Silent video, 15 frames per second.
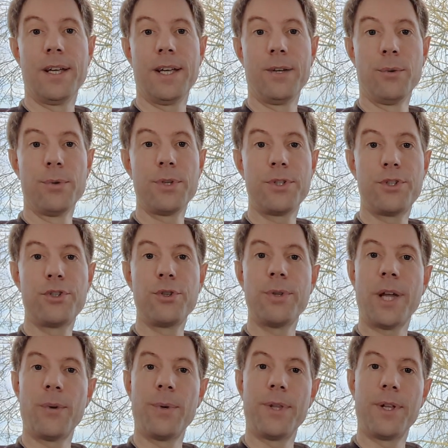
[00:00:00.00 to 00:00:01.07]
In order to do
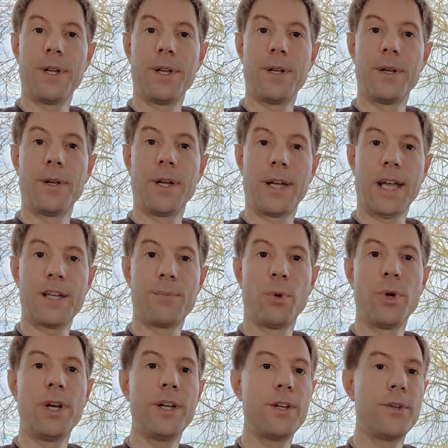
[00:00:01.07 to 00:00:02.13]
that with a gas boiler,